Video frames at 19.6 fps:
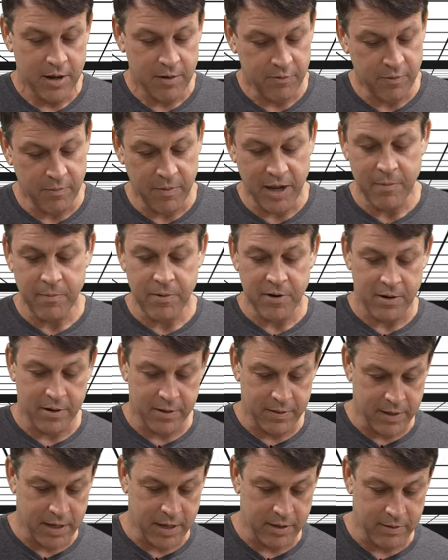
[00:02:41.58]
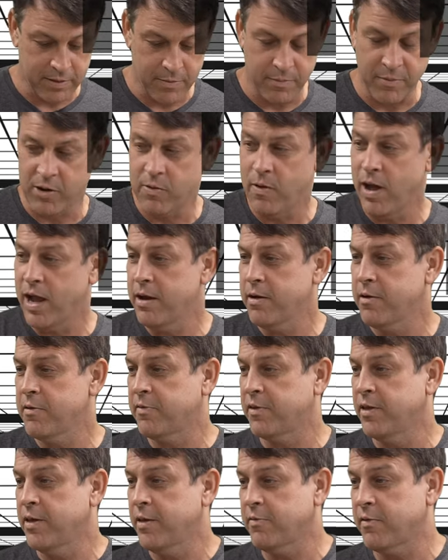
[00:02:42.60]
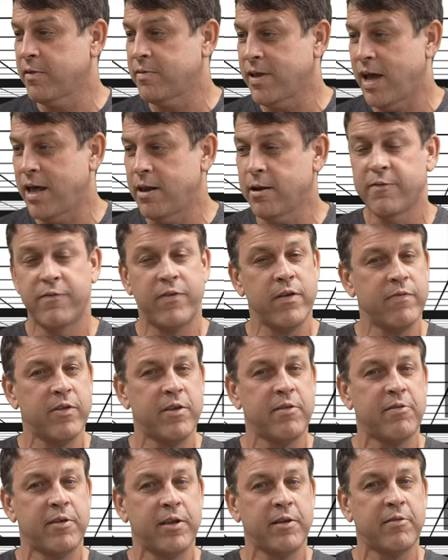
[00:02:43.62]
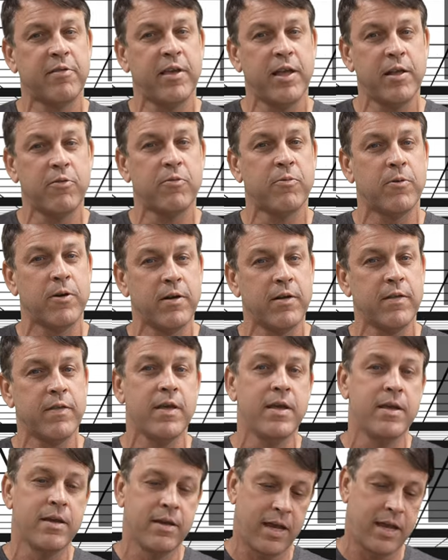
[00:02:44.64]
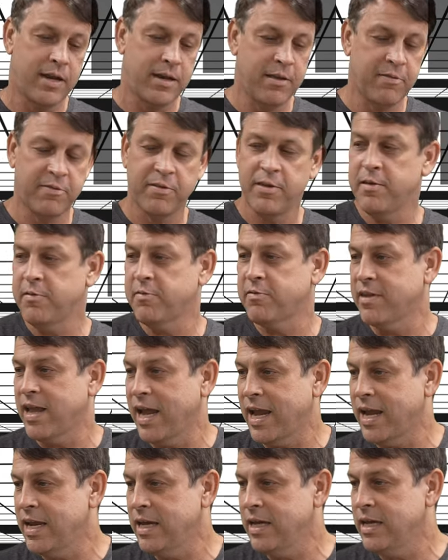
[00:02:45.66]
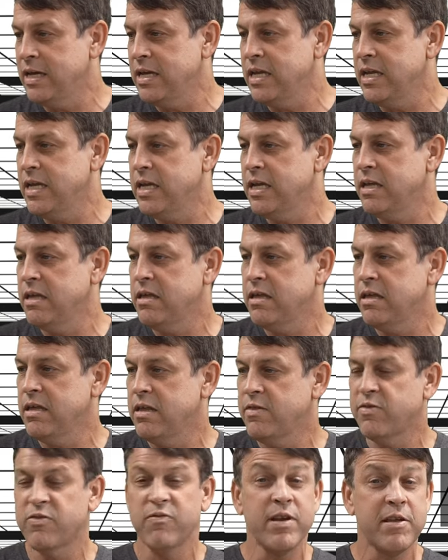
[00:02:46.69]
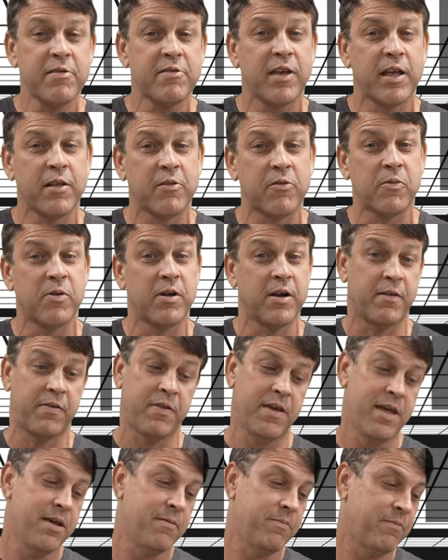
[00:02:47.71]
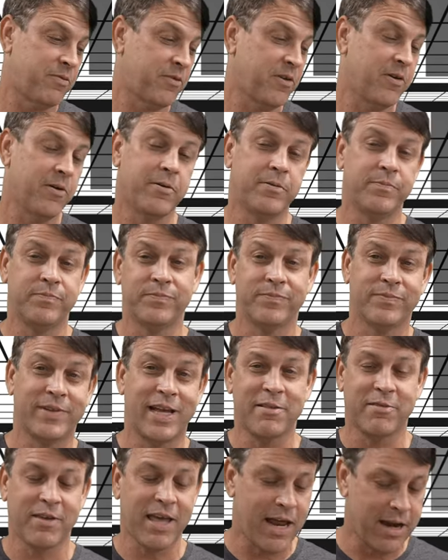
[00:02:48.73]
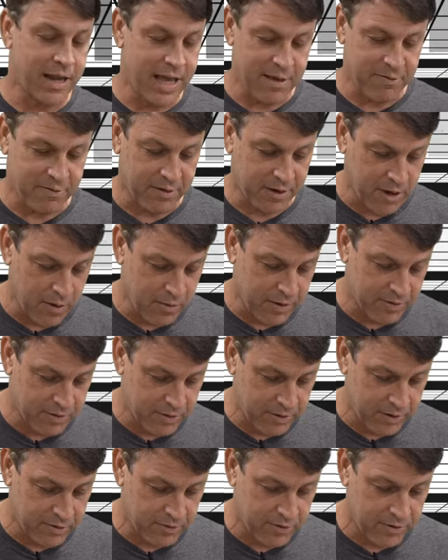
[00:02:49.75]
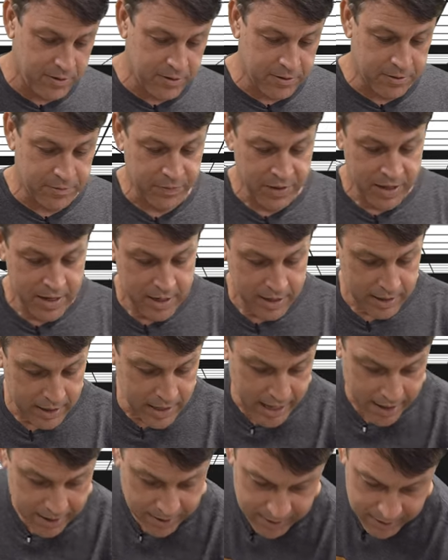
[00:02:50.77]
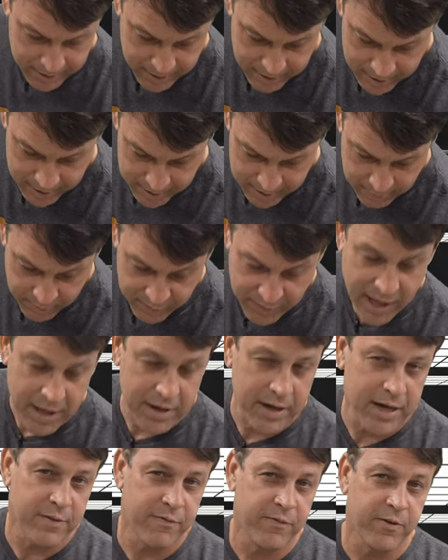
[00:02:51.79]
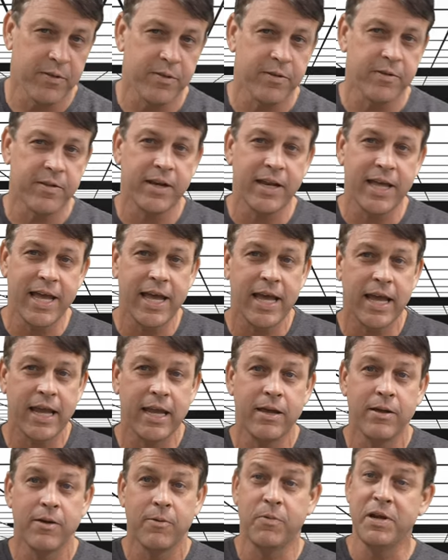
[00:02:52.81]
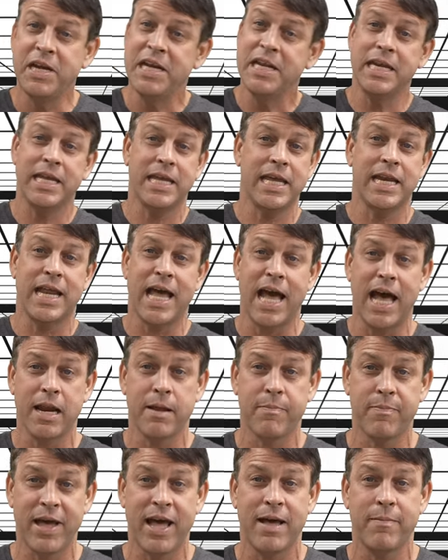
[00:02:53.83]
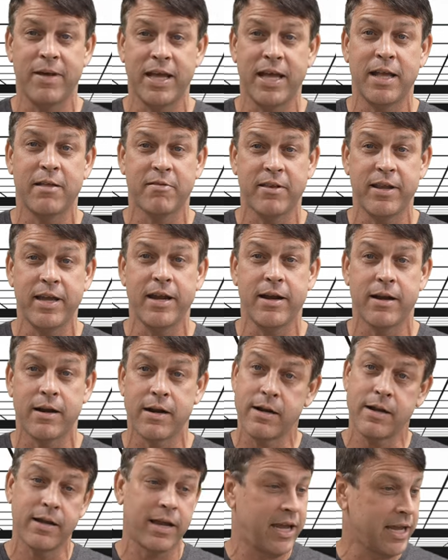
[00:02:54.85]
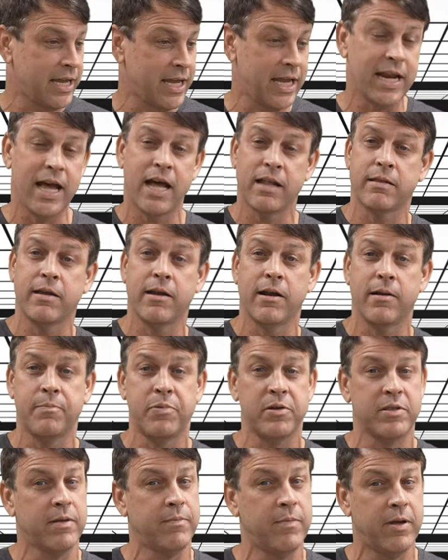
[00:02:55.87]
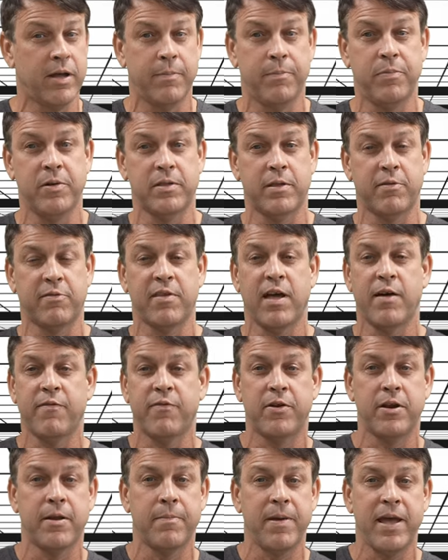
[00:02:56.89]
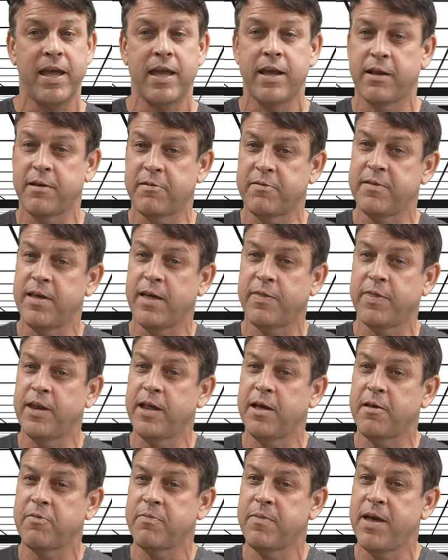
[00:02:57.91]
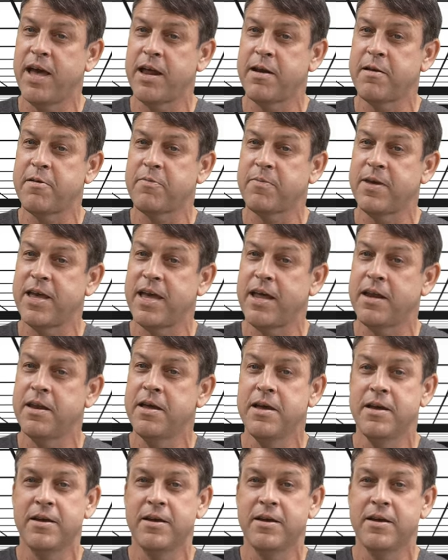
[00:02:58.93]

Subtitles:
remember that the Meguiar's is $1.56 worth, and this is 93 cents worth. So that's kind of has to go into it too. Now, without any further delay, we need to get out of Batman's lair and get out there and put the stuff on the paint, because nothing else matters, man.